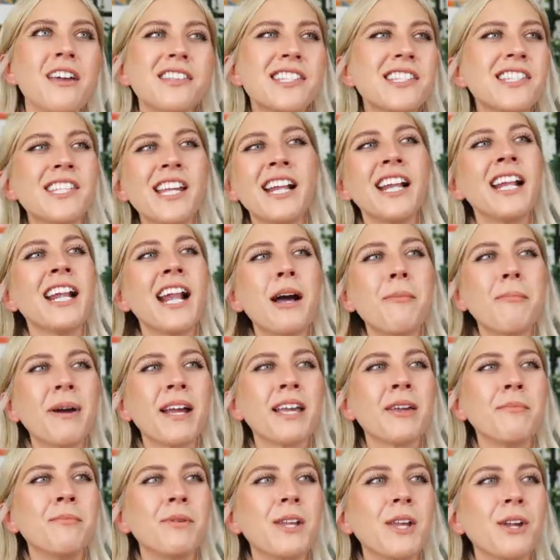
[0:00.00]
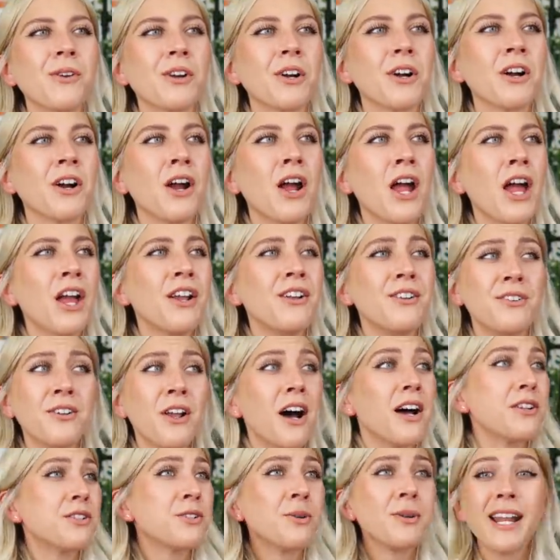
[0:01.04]
sitting at my computer,
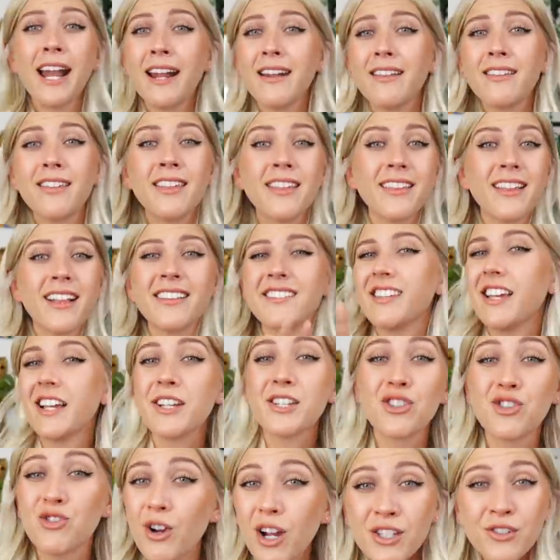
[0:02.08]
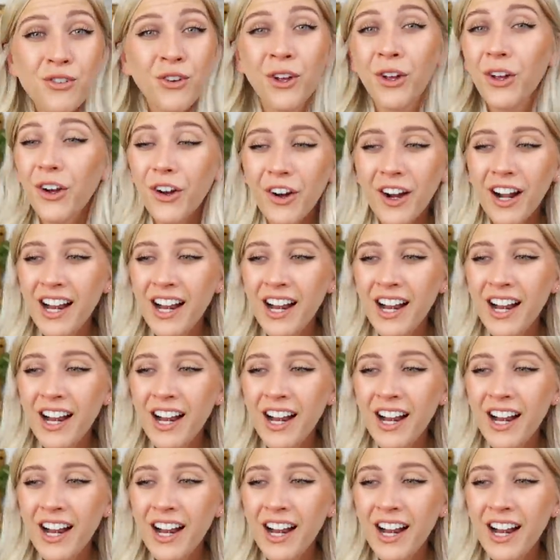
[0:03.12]
not doing anything that's like stressful or